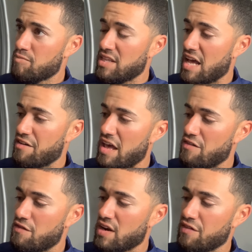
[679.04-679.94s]
In that
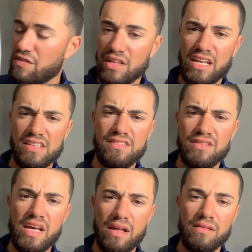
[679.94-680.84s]
8-foot, I feel like gives you
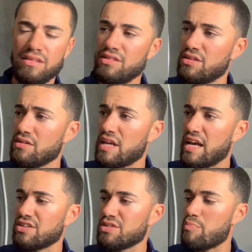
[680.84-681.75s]
that, that
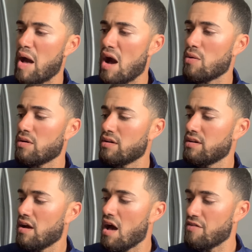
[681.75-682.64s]
extra power,
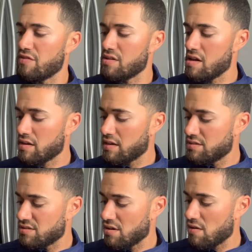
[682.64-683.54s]
I feel like.
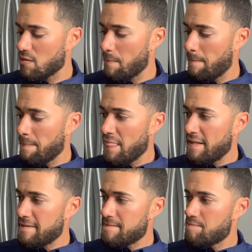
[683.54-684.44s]
So
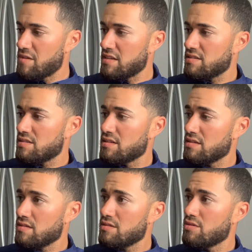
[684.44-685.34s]
that's
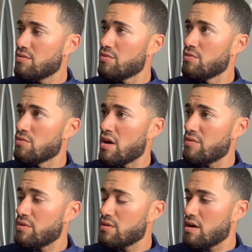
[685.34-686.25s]
the
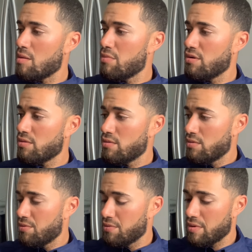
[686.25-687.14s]
rod reel combo,
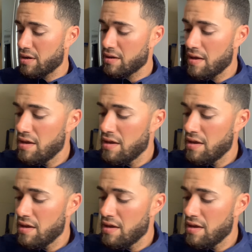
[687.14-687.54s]
right?